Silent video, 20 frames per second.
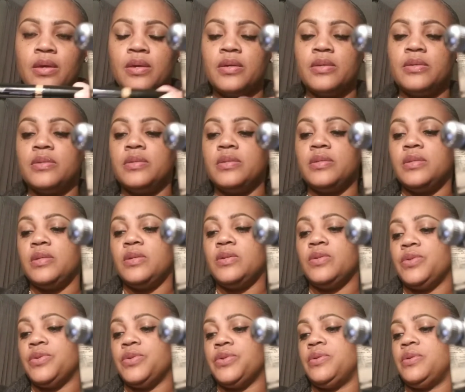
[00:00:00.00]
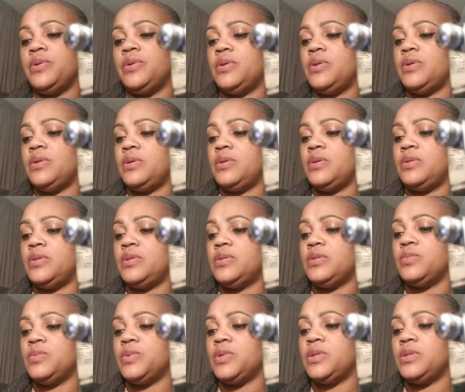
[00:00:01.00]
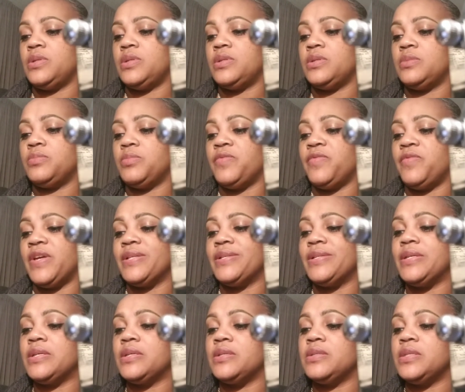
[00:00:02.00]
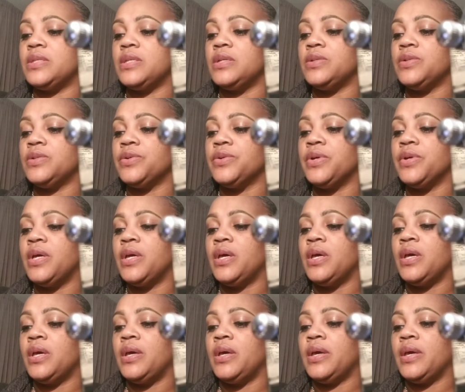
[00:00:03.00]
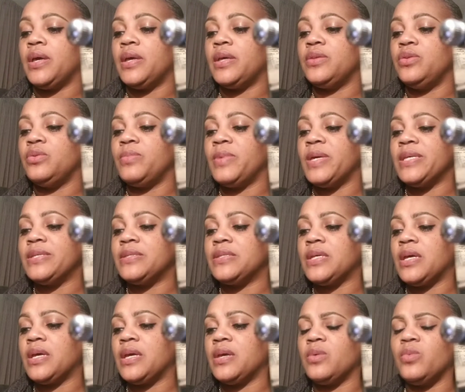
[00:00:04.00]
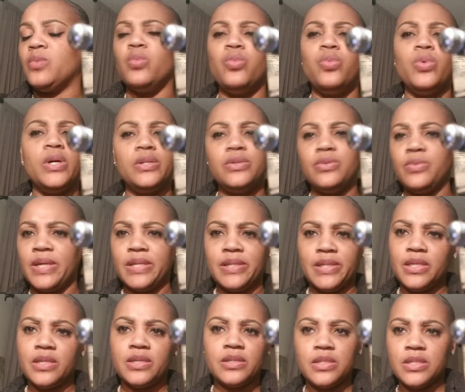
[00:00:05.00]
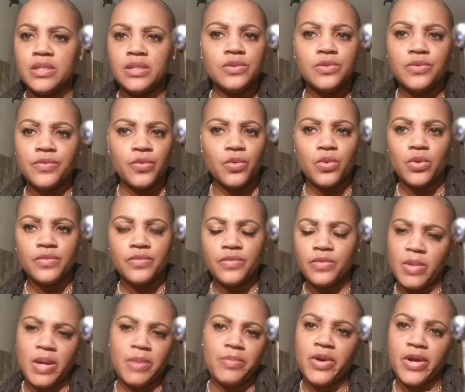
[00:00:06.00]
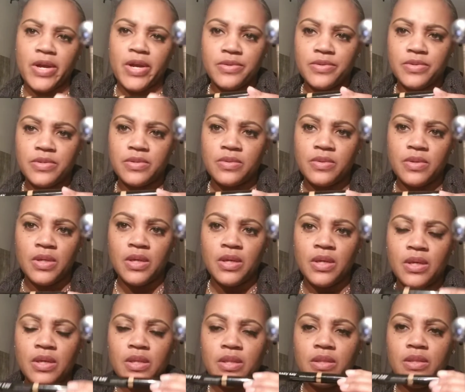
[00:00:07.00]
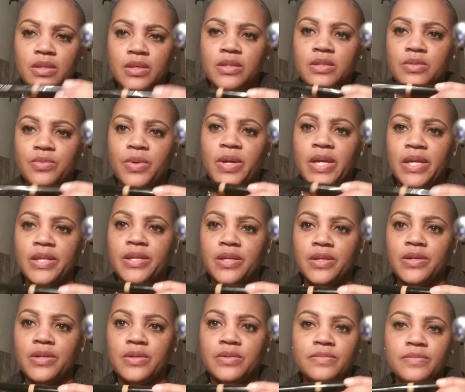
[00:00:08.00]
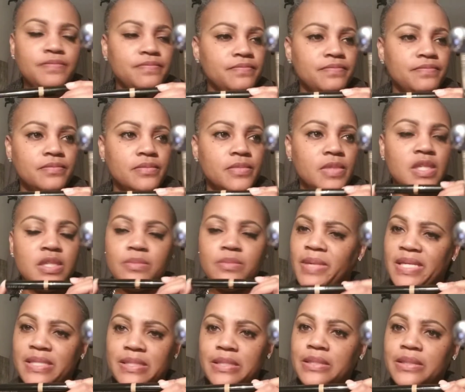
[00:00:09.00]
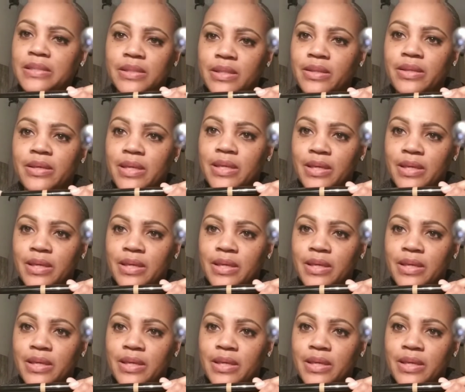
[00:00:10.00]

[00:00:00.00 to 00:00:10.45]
concealer. This one is Perfecting Concealer. And you may say, what do I need concealer for my brows? This right here is basically the